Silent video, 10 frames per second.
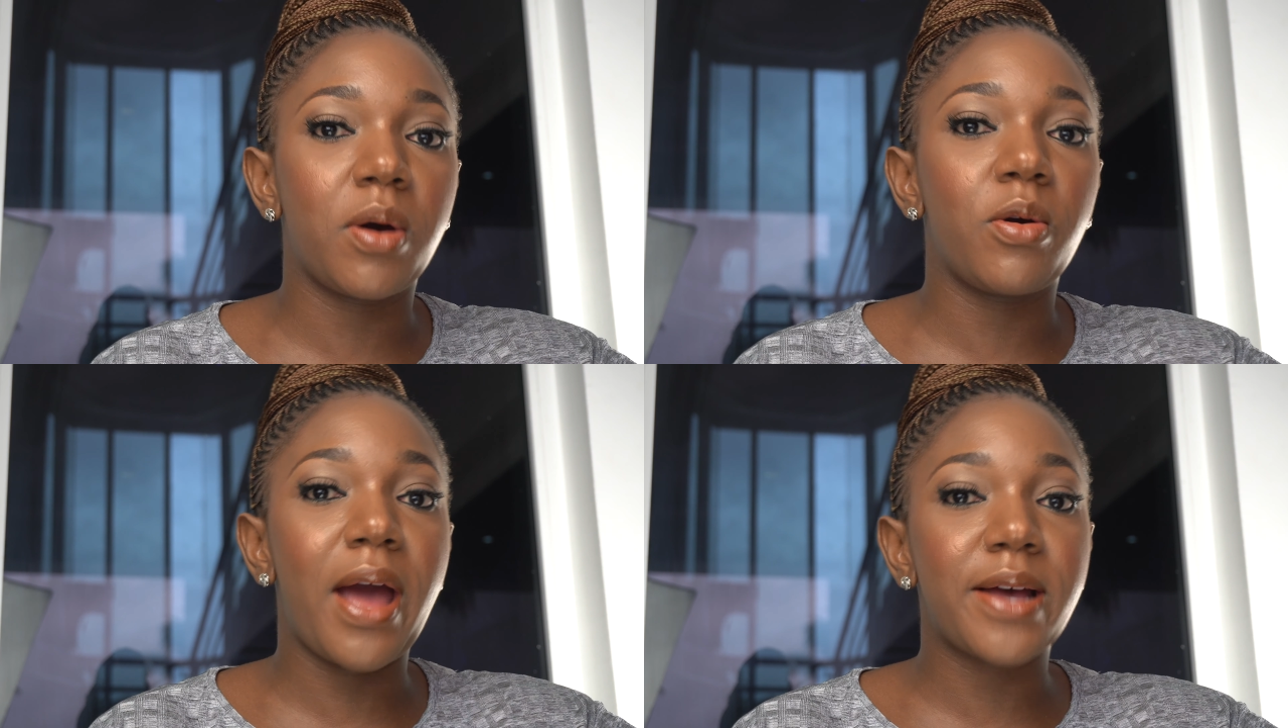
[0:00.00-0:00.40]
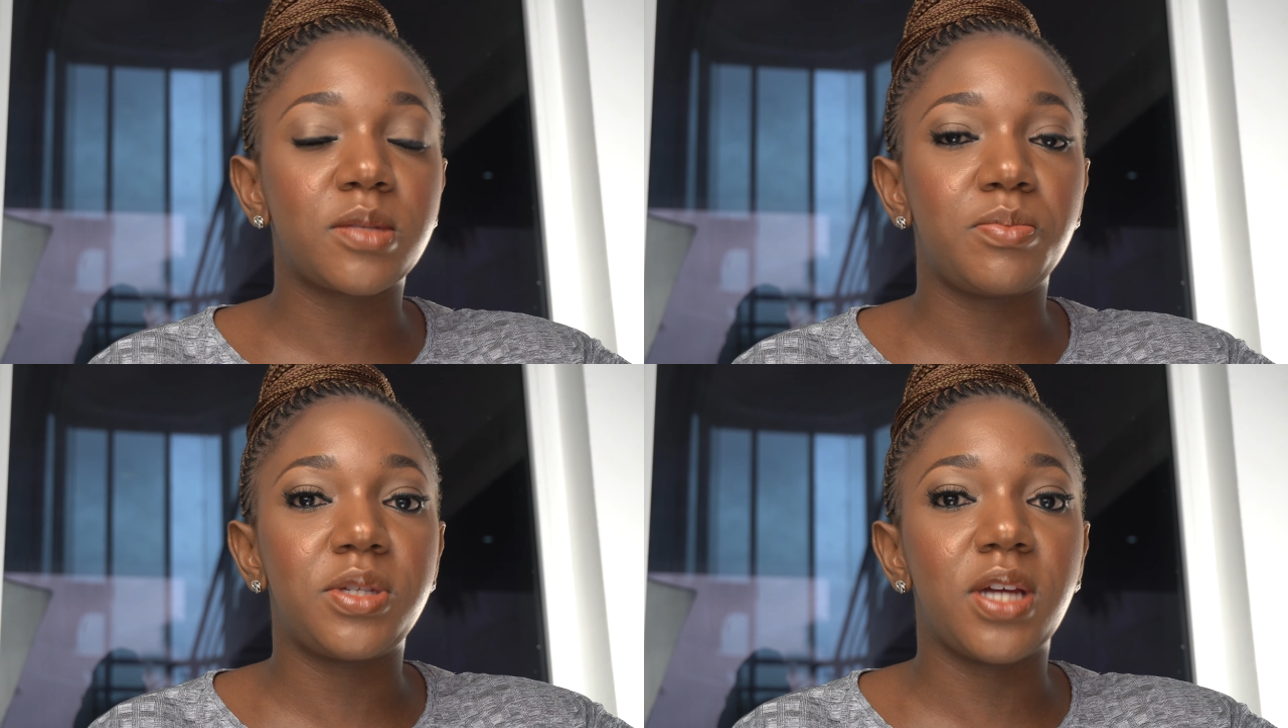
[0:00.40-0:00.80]
or it has
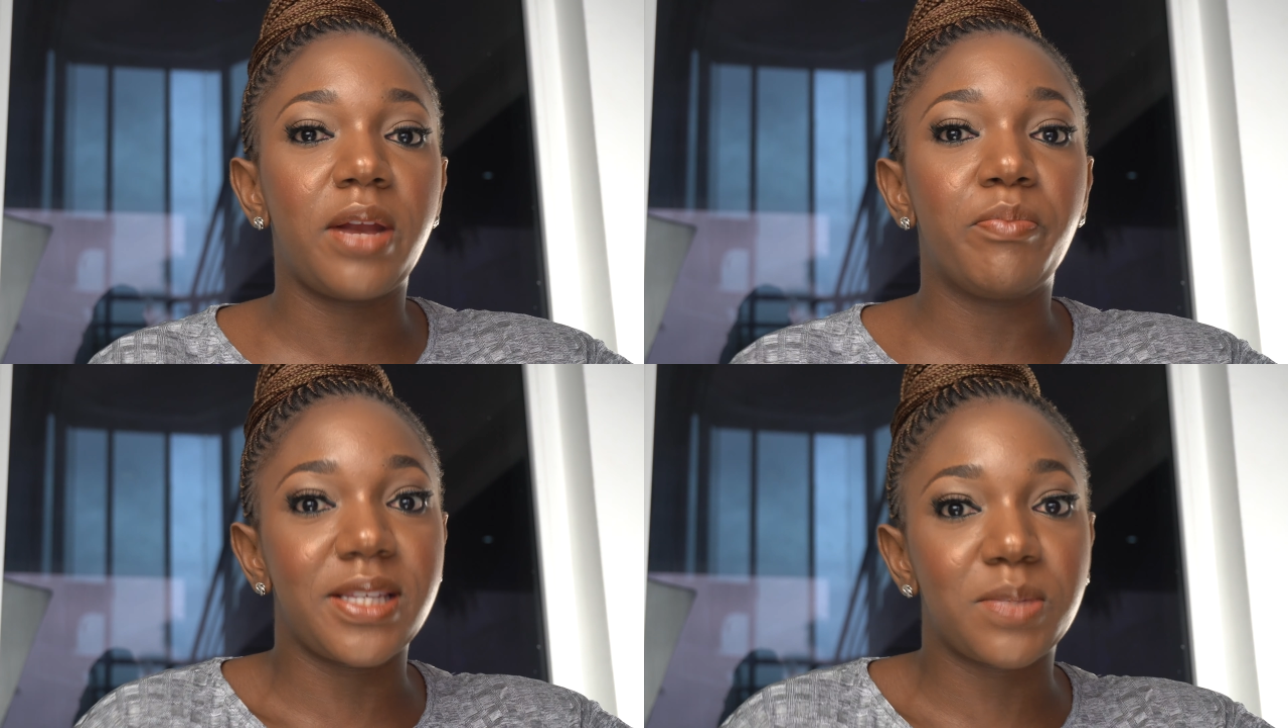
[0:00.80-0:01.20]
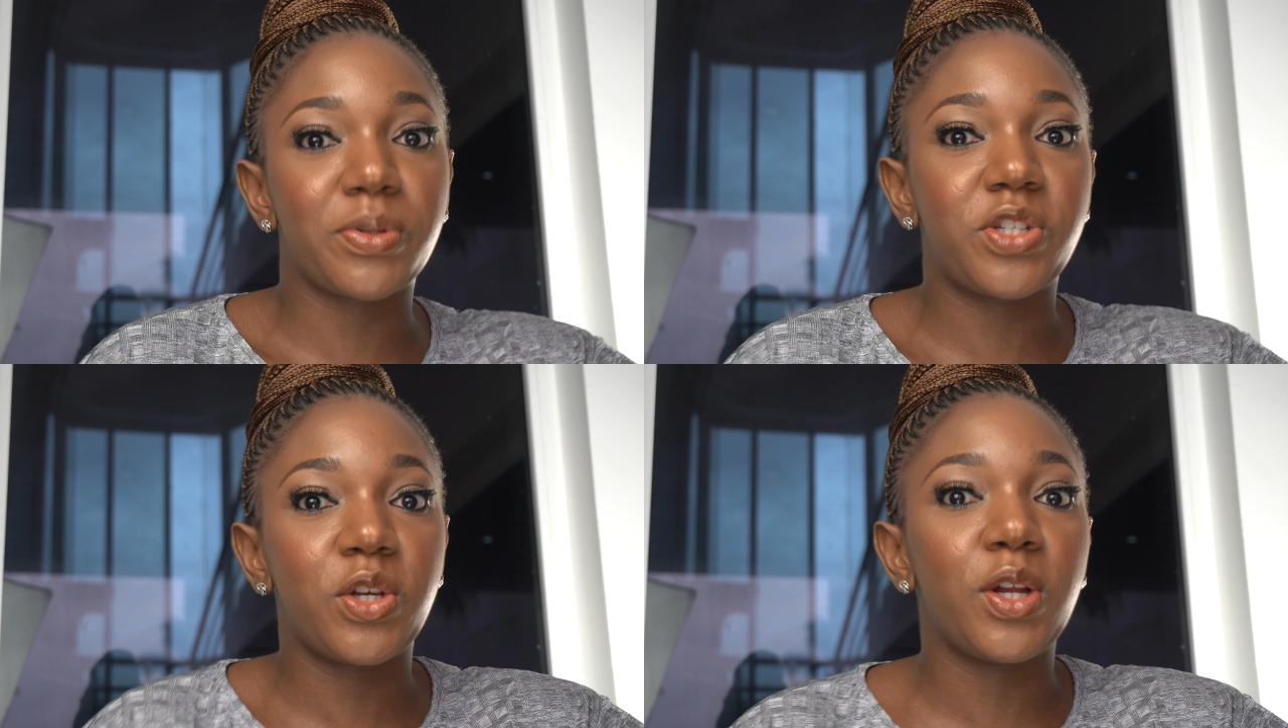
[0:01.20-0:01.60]
to be done this
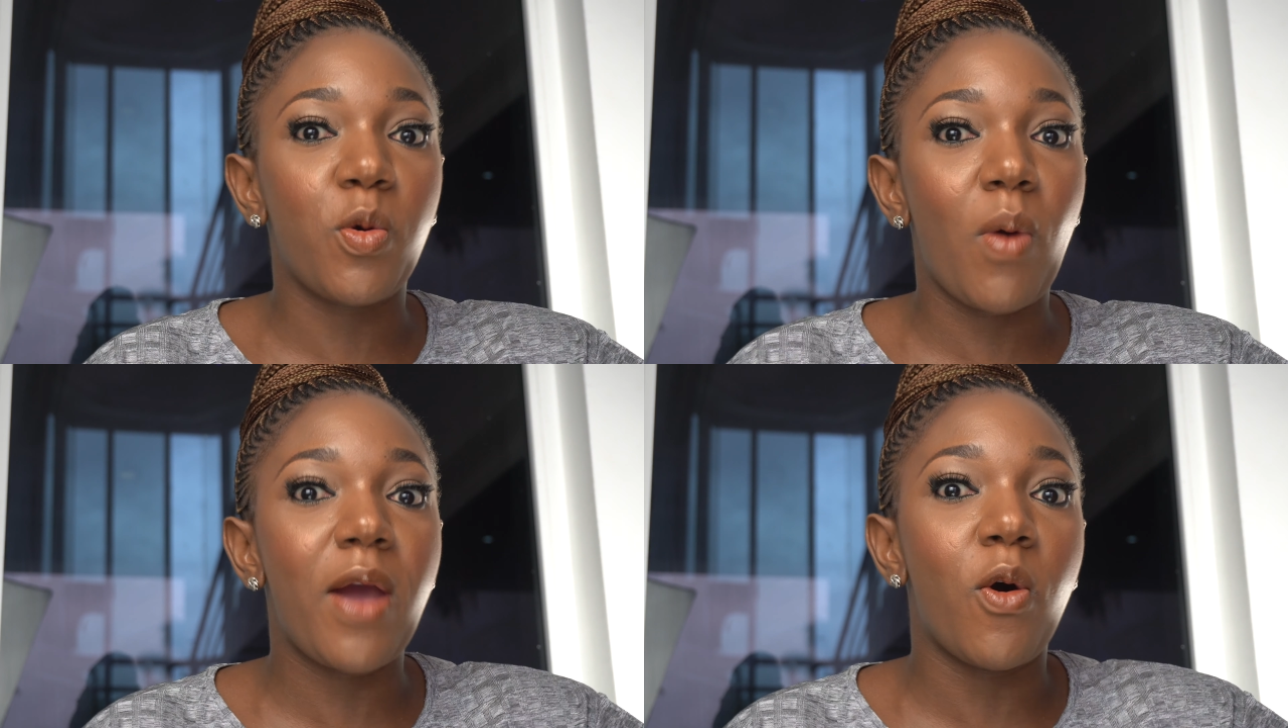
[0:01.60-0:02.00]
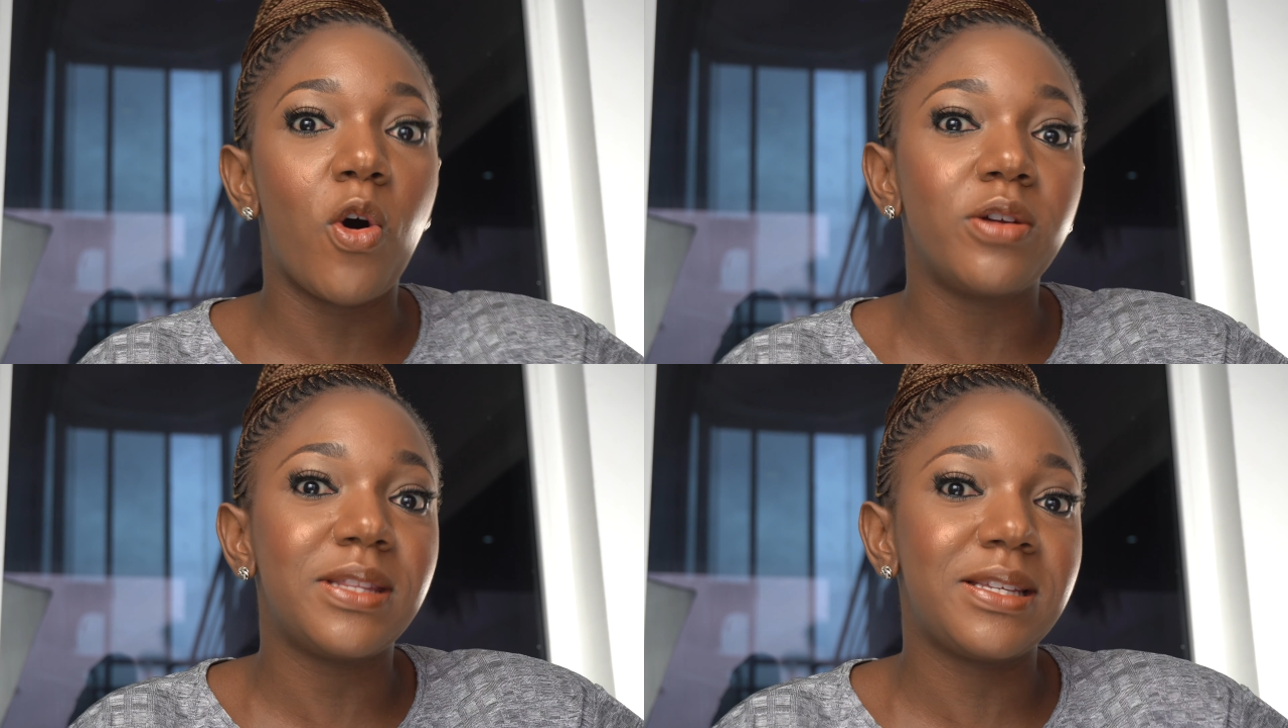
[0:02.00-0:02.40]
particular way
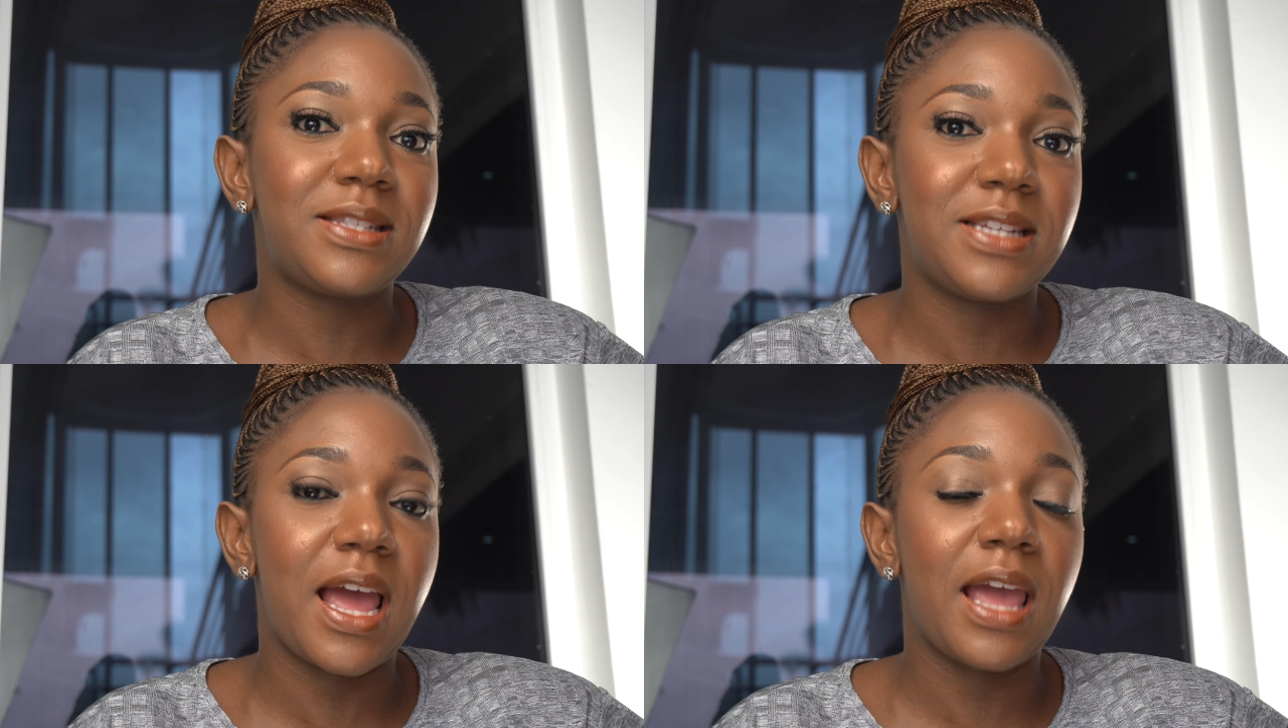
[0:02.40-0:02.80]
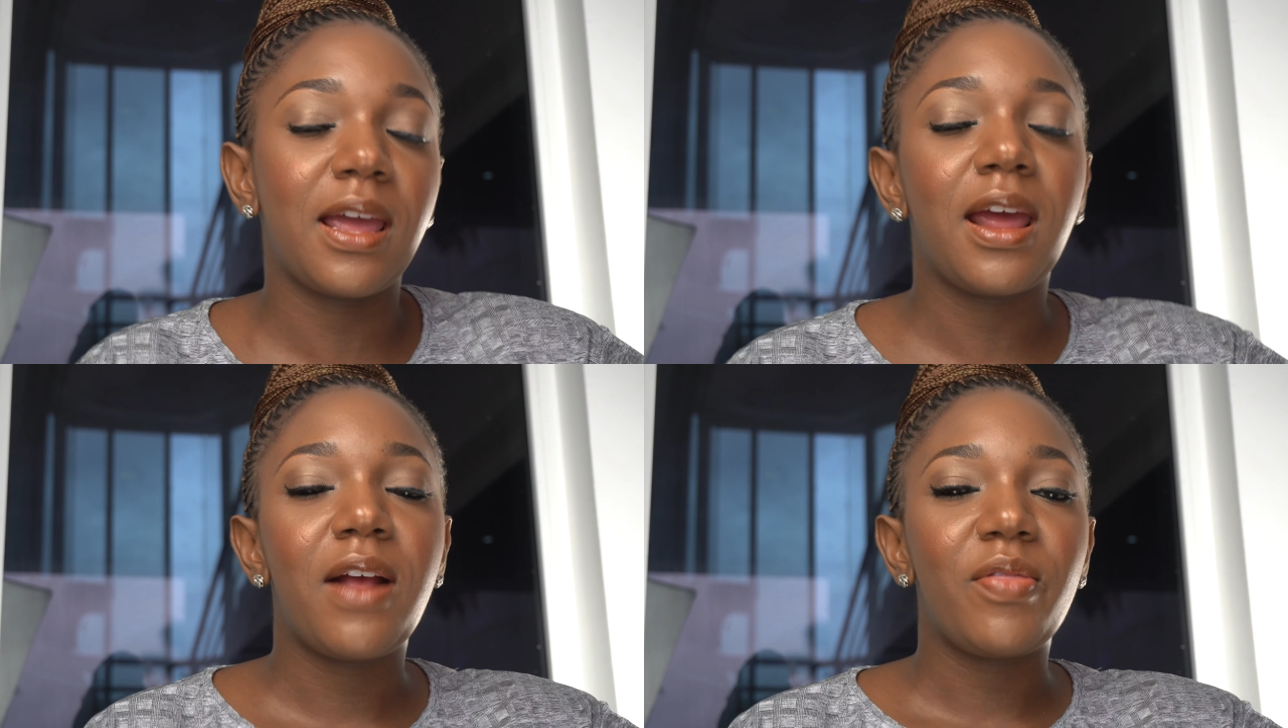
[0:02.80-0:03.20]
on this day,
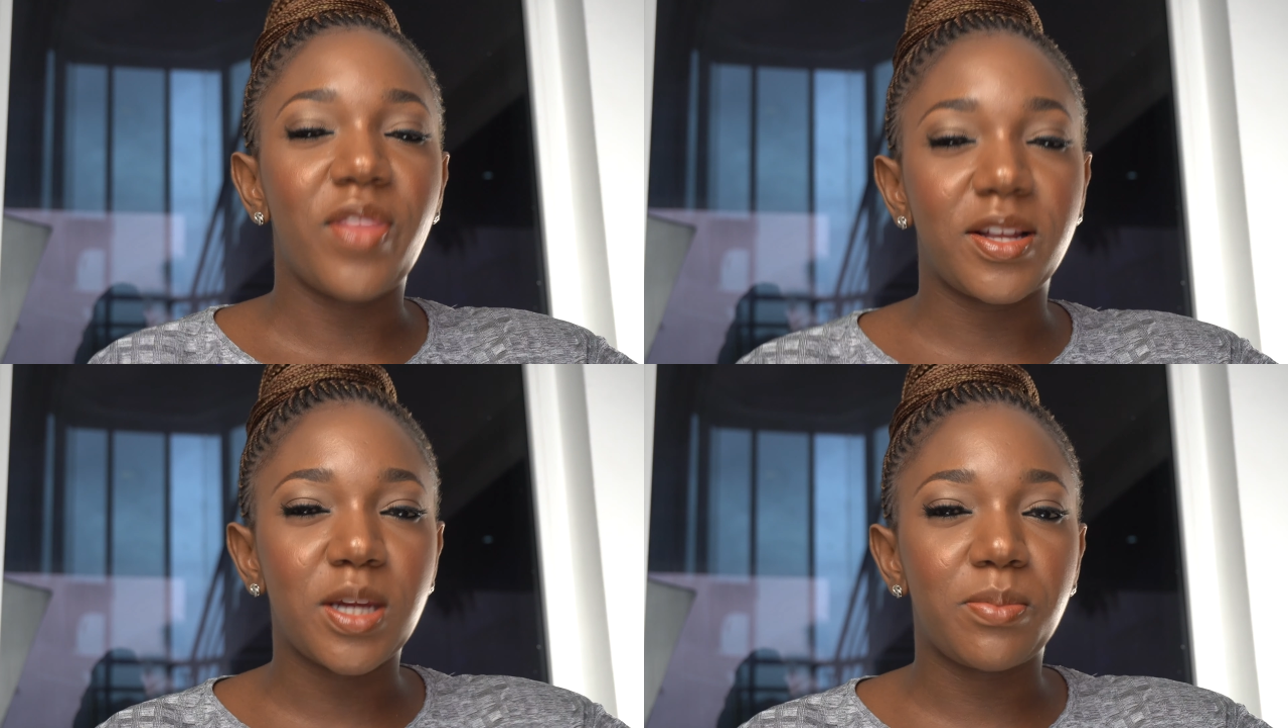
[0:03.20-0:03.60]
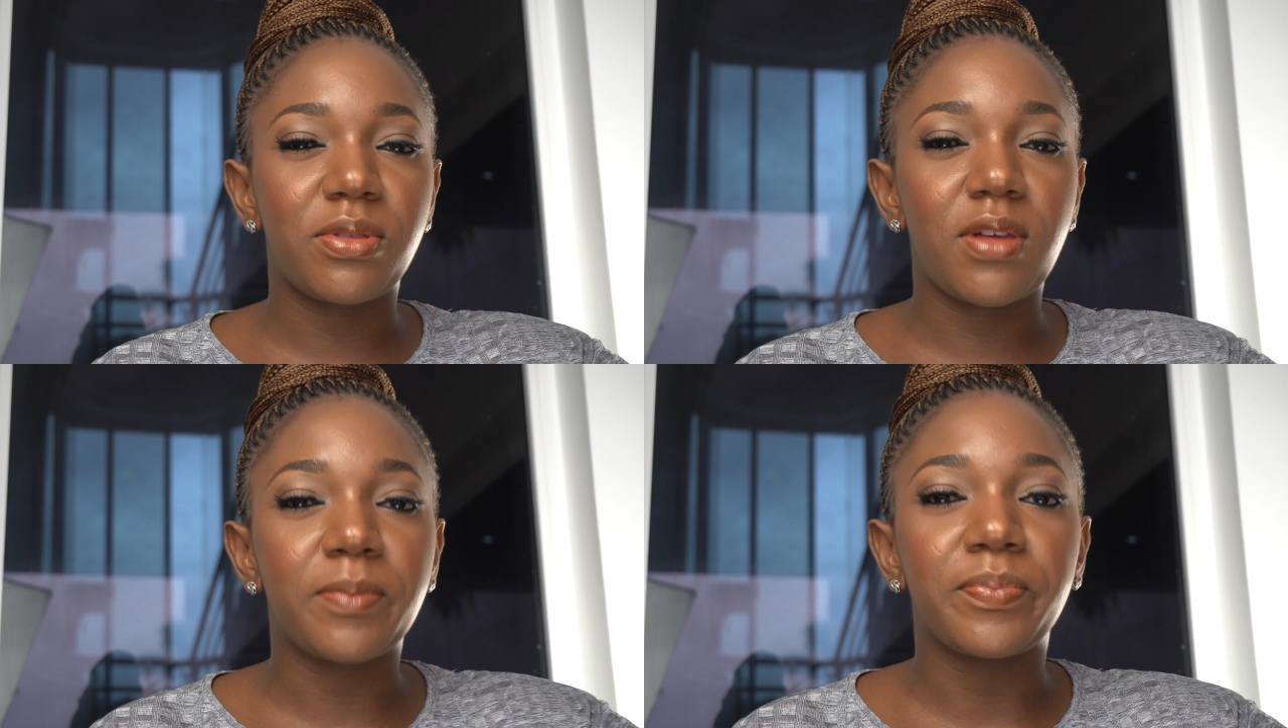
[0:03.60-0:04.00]
that type of
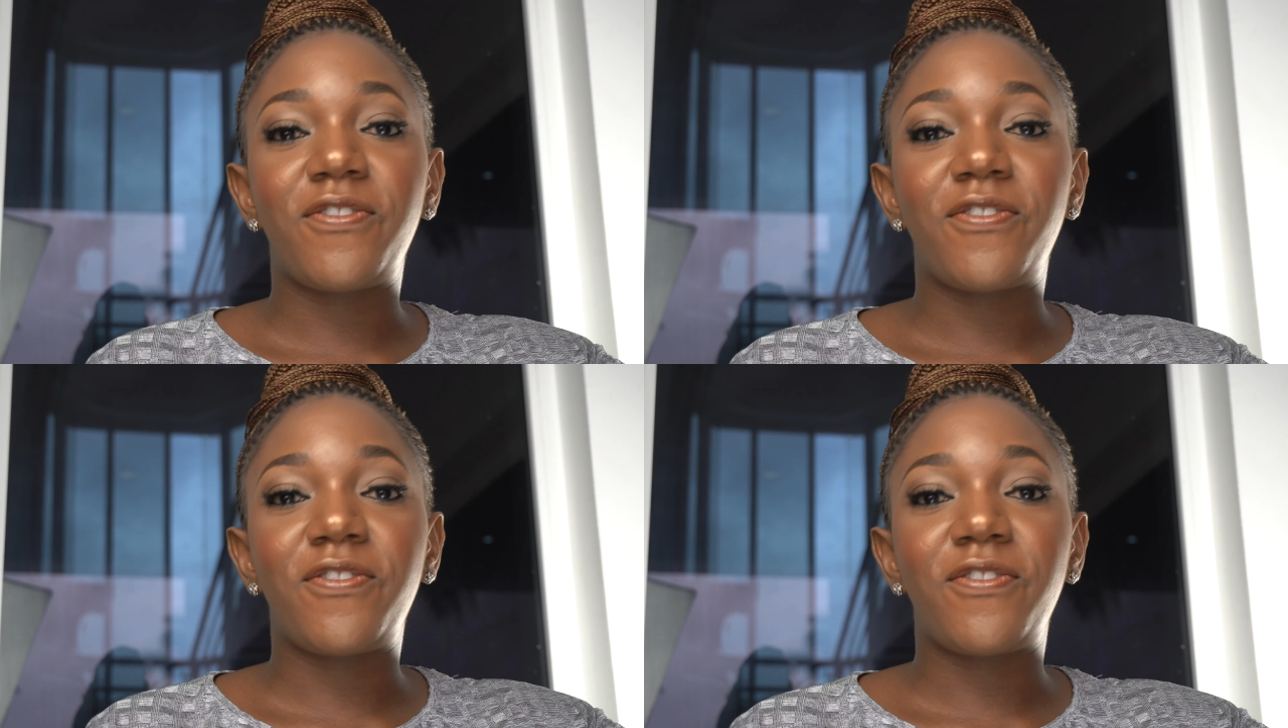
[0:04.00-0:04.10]
thing.